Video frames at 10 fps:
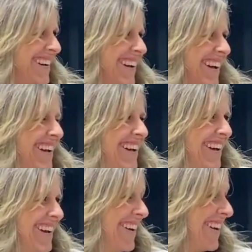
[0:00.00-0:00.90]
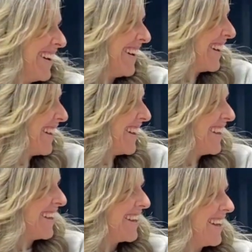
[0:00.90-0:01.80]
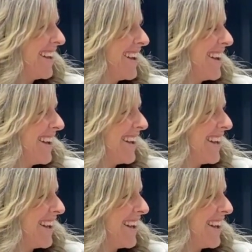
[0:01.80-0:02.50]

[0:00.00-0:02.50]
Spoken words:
The person shown says nothing.